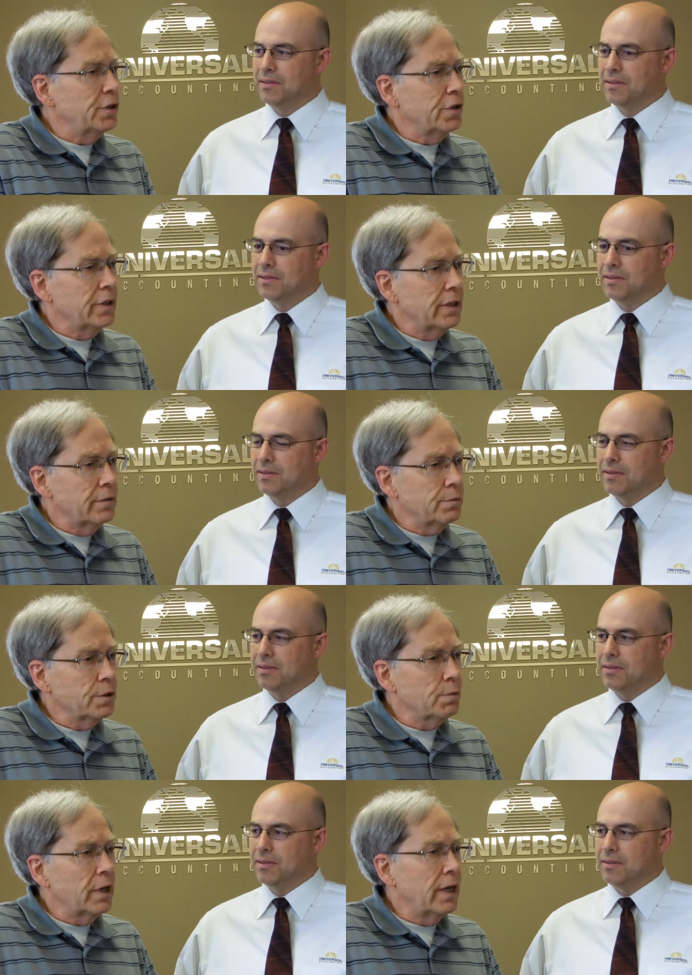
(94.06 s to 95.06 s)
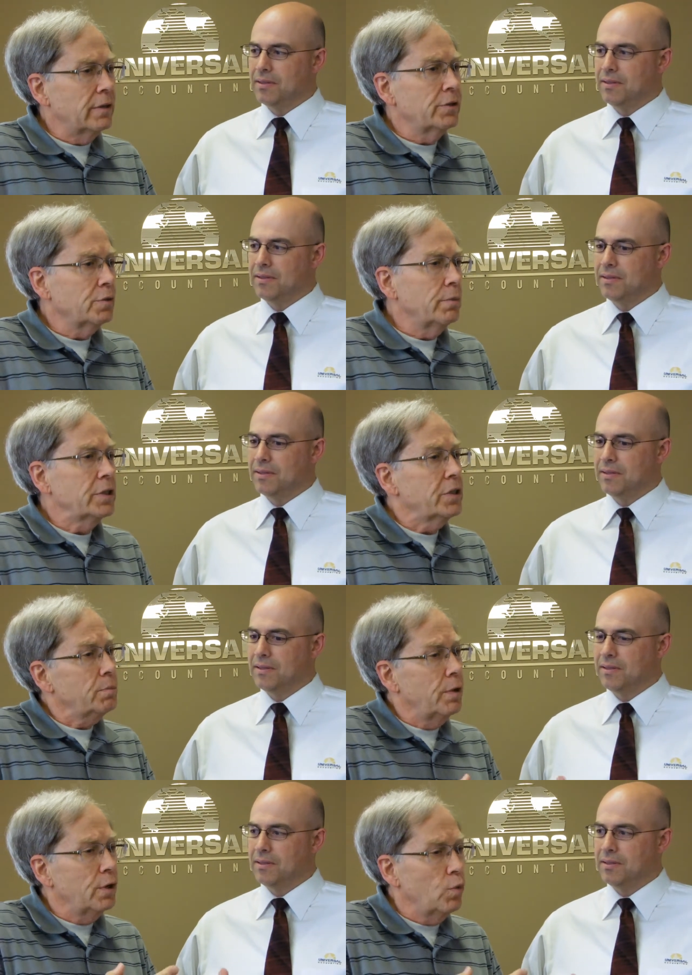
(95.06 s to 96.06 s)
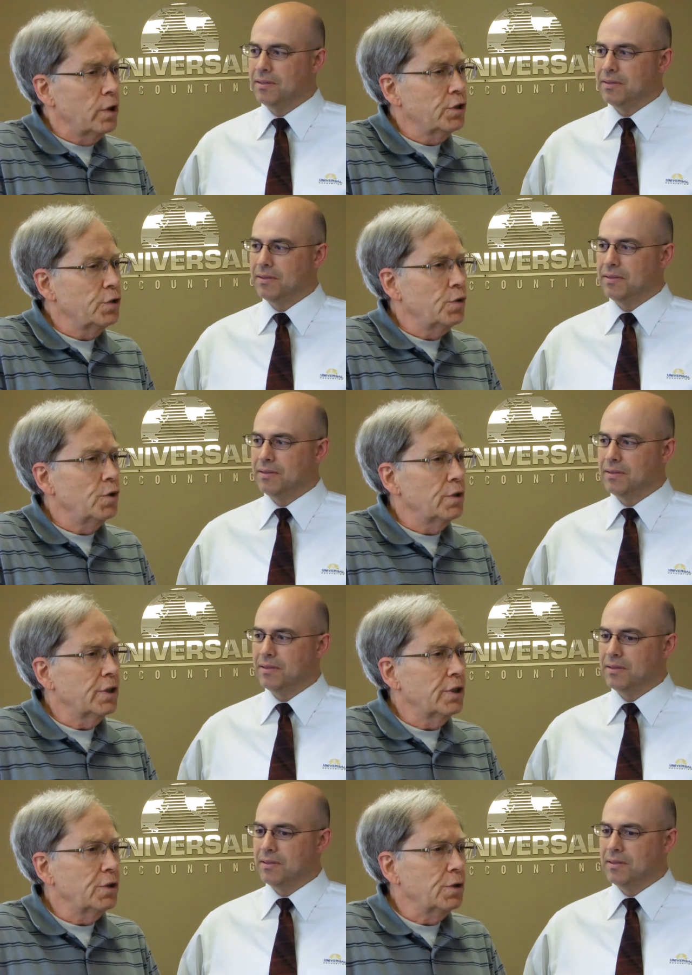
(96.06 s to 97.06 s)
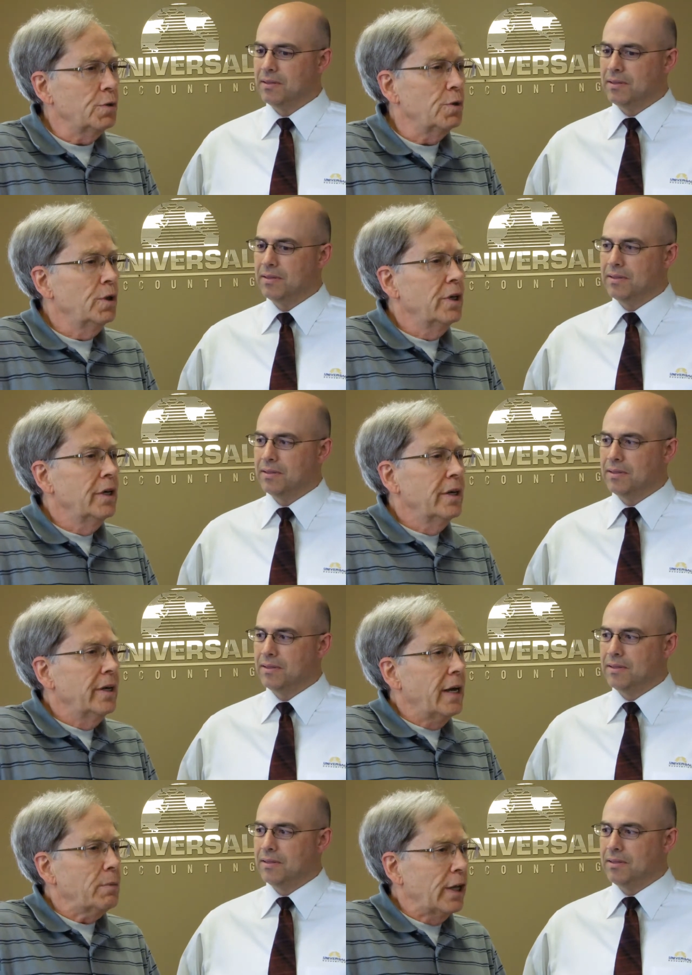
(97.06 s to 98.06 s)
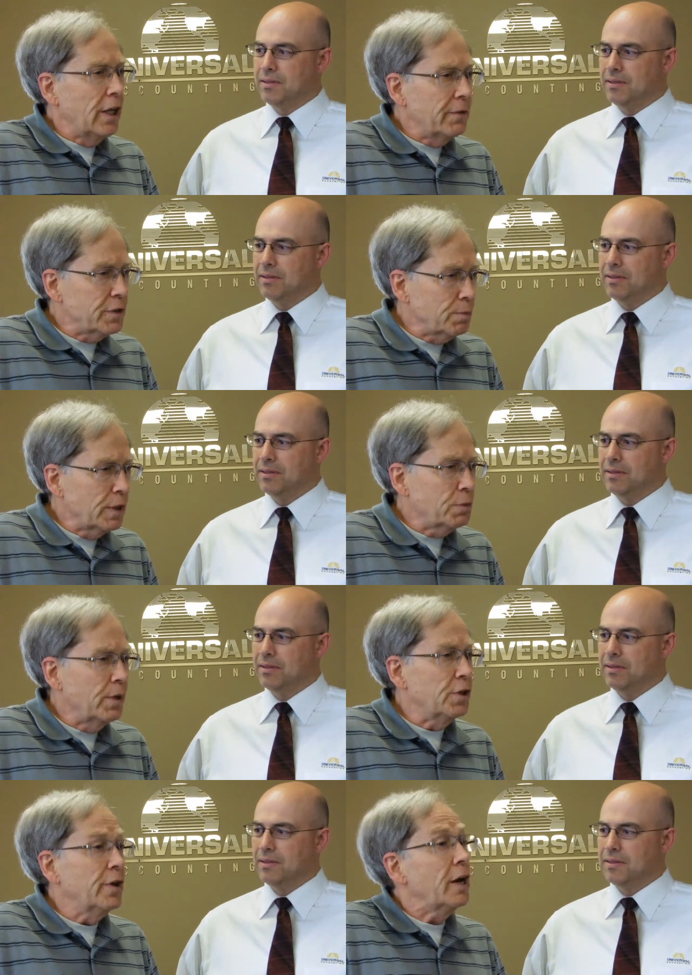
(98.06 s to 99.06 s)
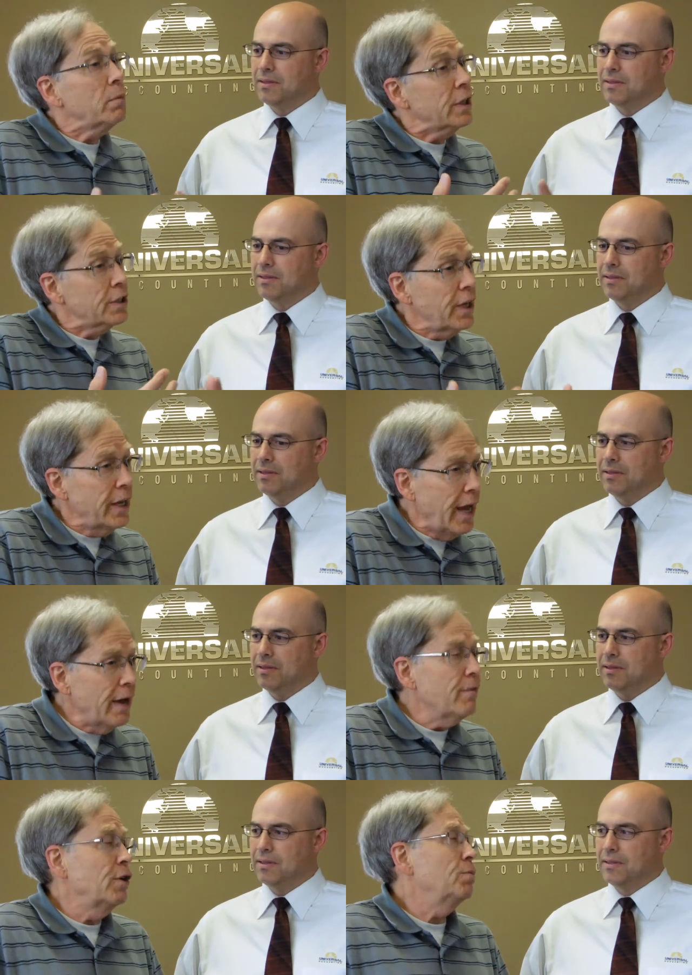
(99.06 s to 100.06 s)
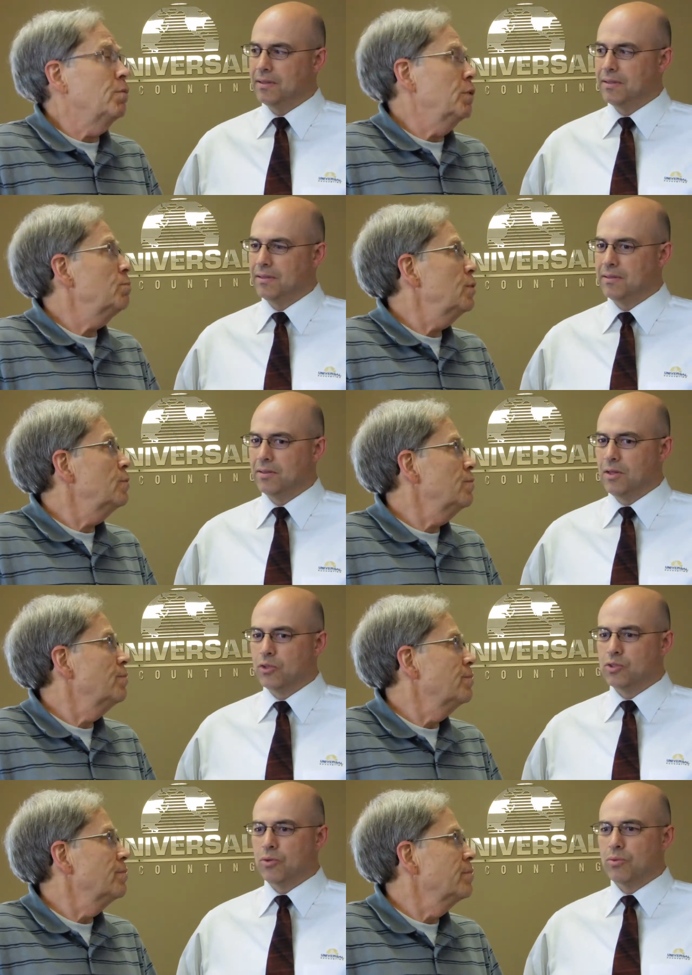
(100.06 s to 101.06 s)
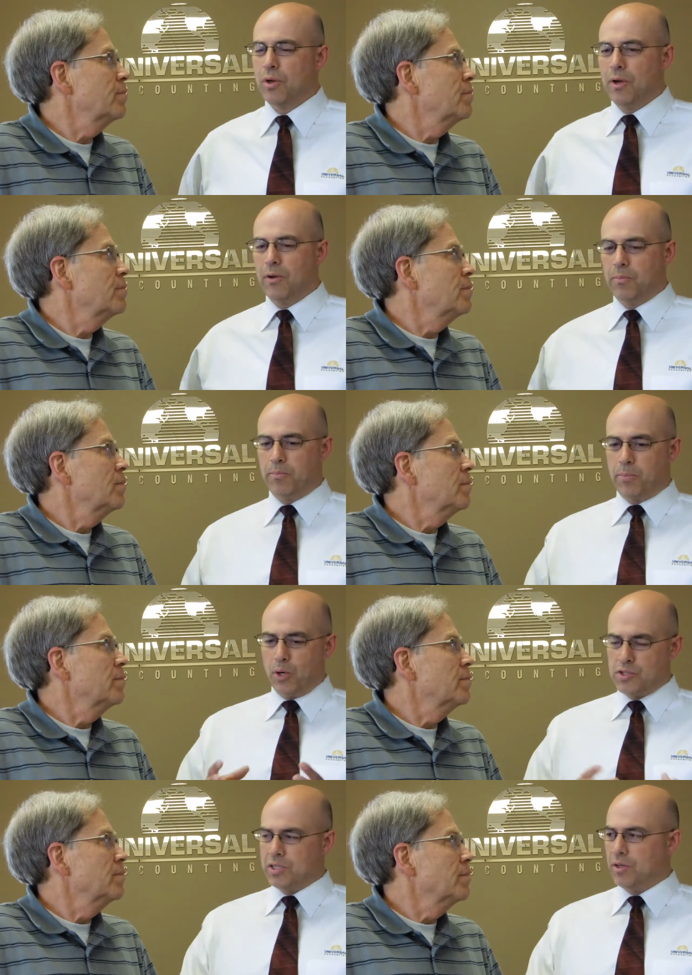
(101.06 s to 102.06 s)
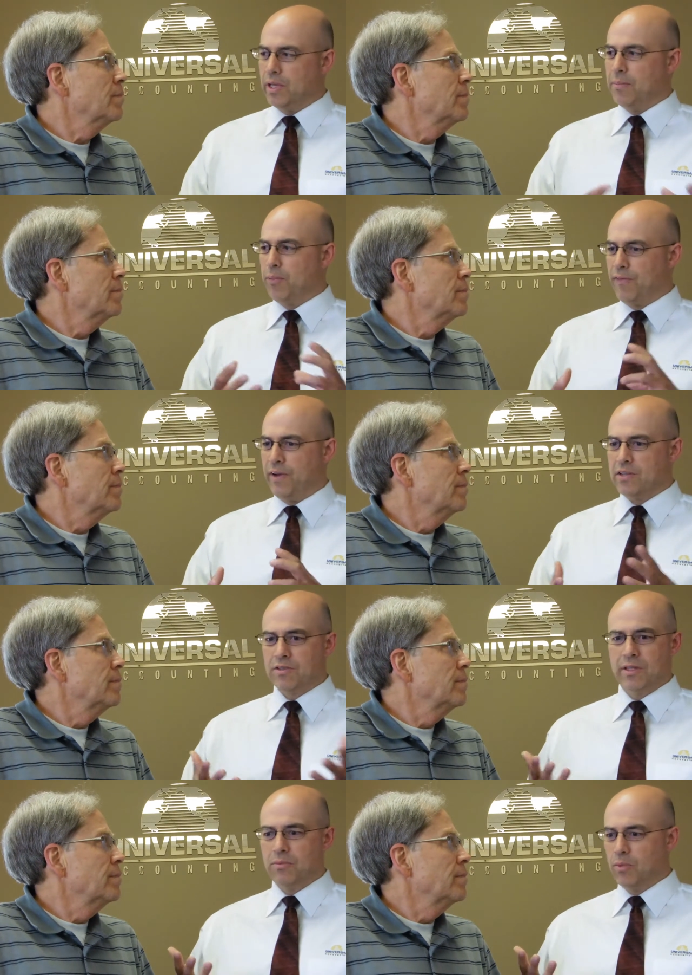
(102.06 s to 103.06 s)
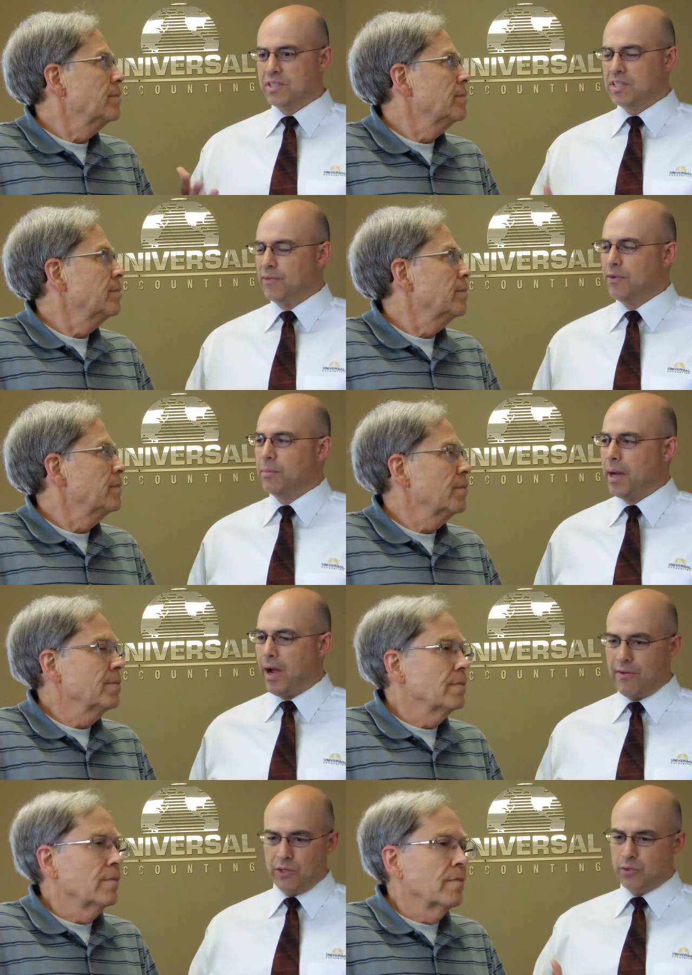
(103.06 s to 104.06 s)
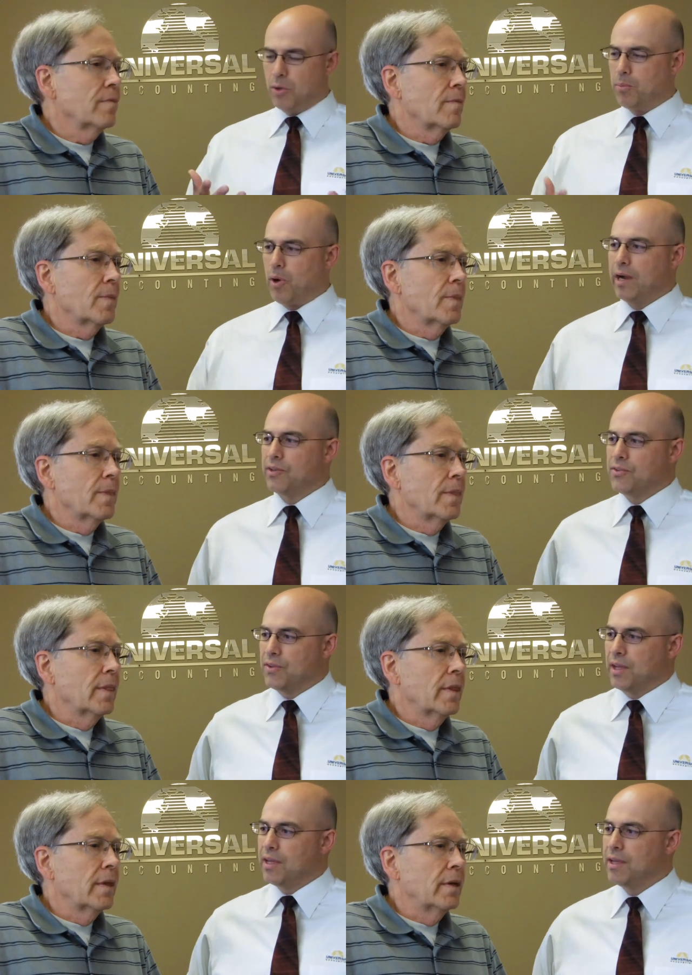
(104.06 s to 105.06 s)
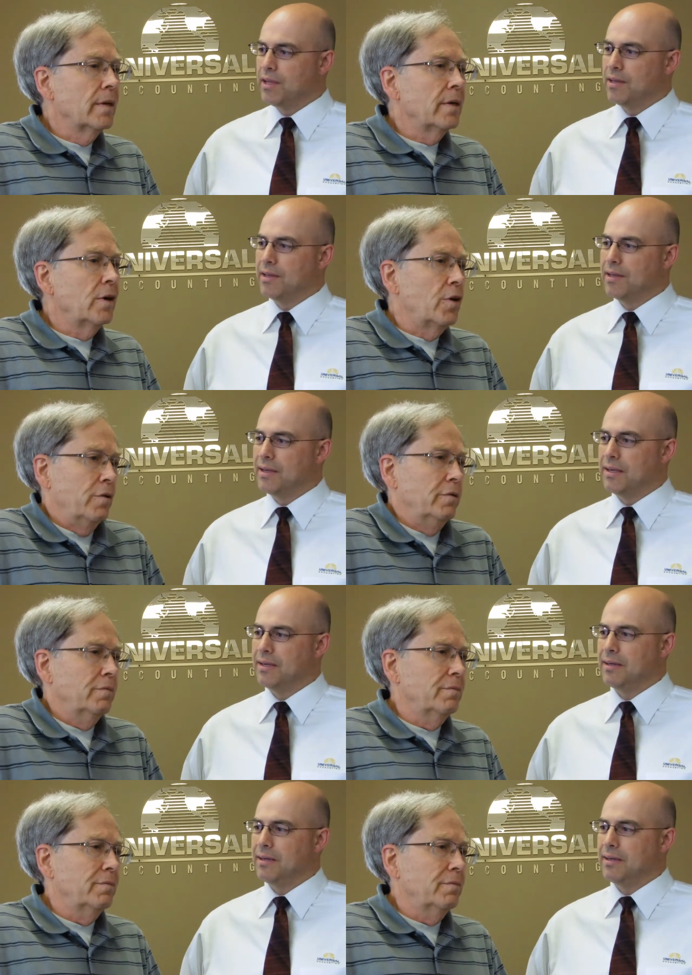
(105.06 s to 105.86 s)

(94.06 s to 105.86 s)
Speaker 1: and you can give them some counsel based upon what you know and can do. And my life is much better now because I have
Speaker 2: helped people. So personally, professionally, what's different about having your own practice then?
Speaker 1: Oh,